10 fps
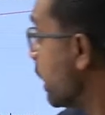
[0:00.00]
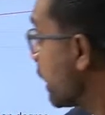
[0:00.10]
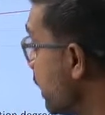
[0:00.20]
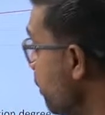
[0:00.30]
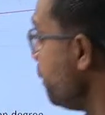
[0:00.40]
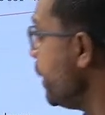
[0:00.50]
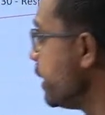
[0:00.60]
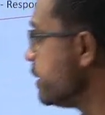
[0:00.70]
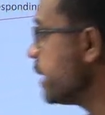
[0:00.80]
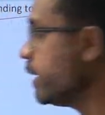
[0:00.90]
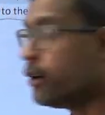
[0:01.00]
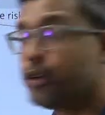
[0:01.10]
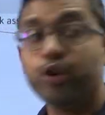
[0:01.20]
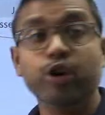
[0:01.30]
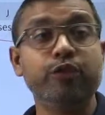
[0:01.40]
Company decided to
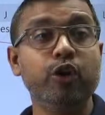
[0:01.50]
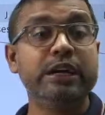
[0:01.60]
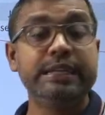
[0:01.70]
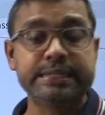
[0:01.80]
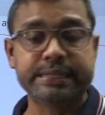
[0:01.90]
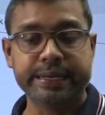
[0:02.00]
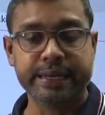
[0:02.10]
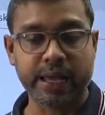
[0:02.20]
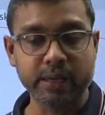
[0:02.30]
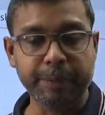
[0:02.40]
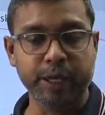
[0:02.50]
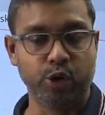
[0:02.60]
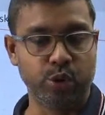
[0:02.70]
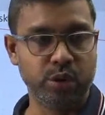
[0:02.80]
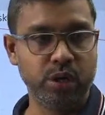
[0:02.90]
go for listing,
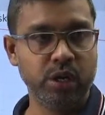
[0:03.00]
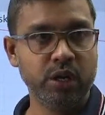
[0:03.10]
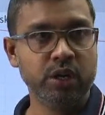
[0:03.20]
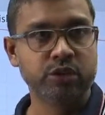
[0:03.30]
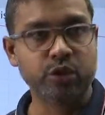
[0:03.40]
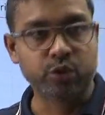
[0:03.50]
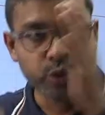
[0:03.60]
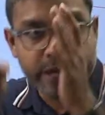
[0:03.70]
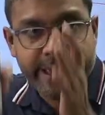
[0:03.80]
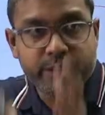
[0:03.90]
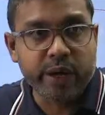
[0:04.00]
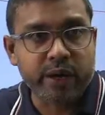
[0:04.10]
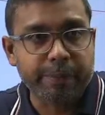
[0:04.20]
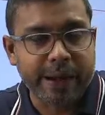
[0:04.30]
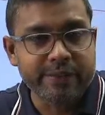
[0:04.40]
IPO. So today you are a
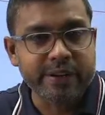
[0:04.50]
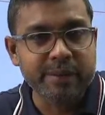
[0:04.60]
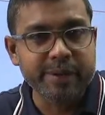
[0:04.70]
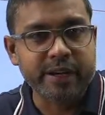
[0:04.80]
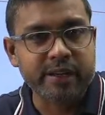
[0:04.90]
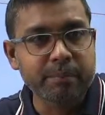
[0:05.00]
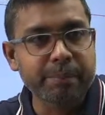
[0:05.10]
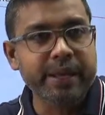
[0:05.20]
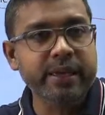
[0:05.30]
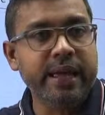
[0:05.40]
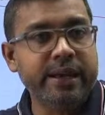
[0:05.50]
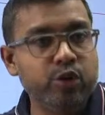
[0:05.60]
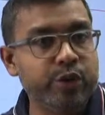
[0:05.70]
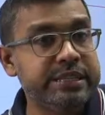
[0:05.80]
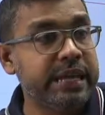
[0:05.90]
private limited company and
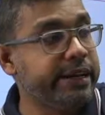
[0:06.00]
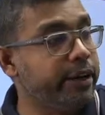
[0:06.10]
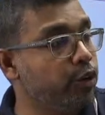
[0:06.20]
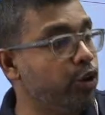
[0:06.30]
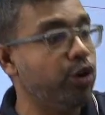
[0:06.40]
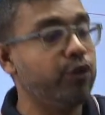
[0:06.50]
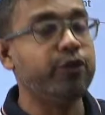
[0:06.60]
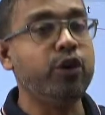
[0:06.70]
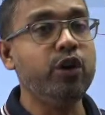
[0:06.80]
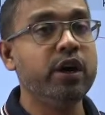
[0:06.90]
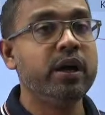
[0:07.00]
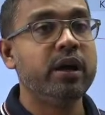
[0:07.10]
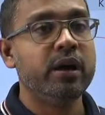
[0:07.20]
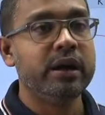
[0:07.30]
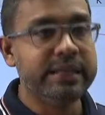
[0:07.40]
you decided to go for
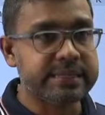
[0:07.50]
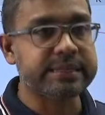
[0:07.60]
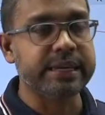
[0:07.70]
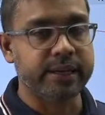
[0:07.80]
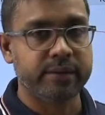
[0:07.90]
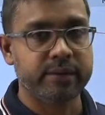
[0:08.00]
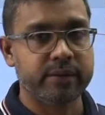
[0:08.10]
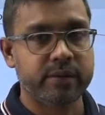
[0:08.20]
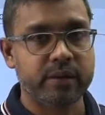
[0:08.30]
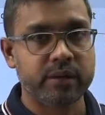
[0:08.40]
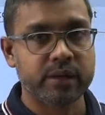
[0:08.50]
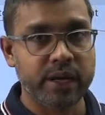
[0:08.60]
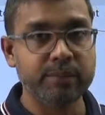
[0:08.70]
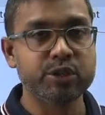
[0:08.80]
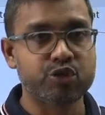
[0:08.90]
listing,
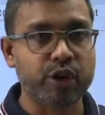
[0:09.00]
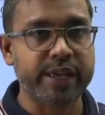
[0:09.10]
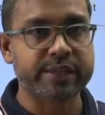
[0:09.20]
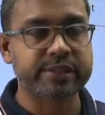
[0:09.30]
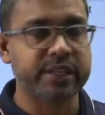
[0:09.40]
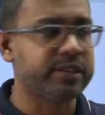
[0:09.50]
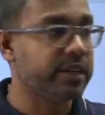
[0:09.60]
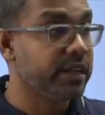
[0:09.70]
Colombo Stock Exchange.